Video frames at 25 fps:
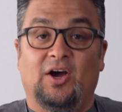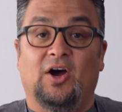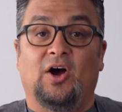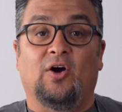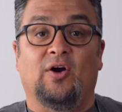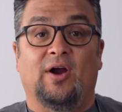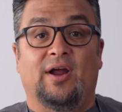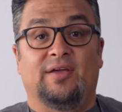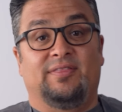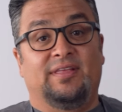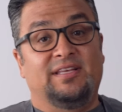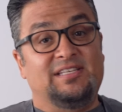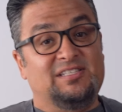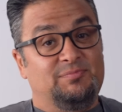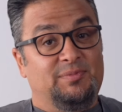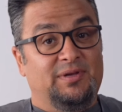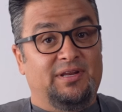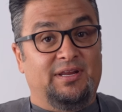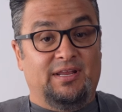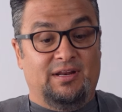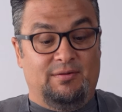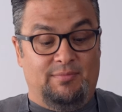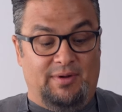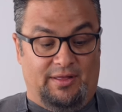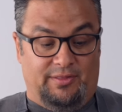All right, these have been
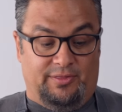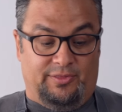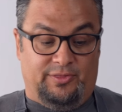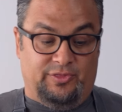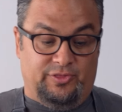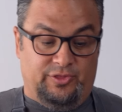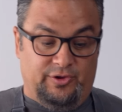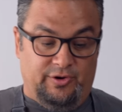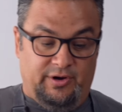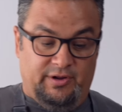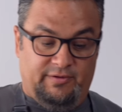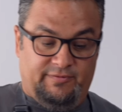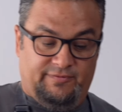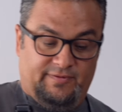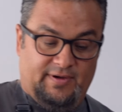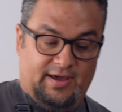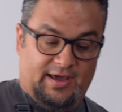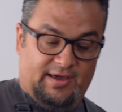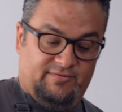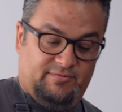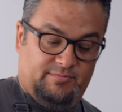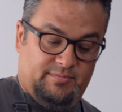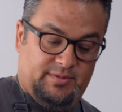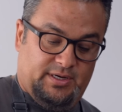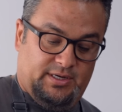in about
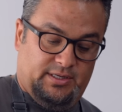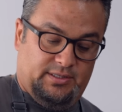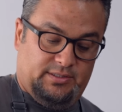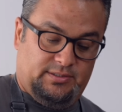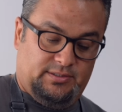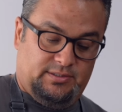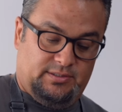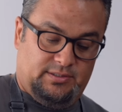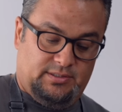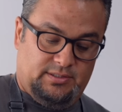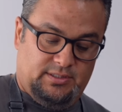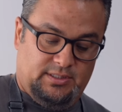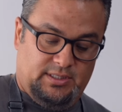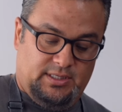35 minutes.